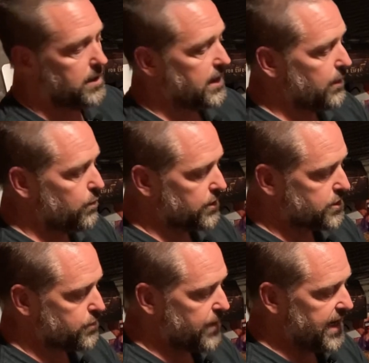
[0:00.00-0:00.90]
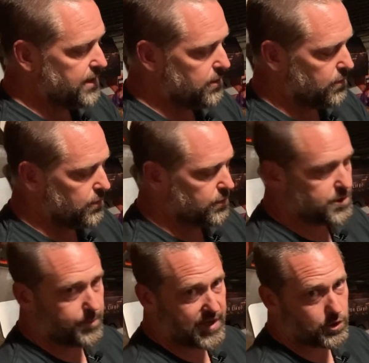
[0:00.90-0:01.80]
It works great. It holds
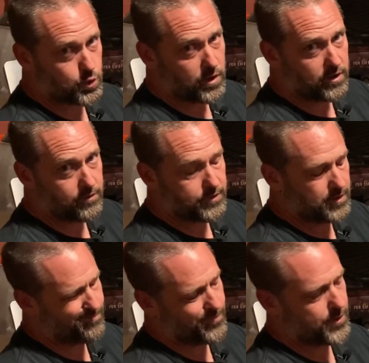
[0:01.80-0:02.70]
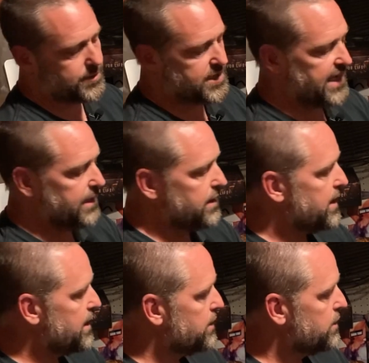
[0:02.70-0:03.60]
about 12 to 13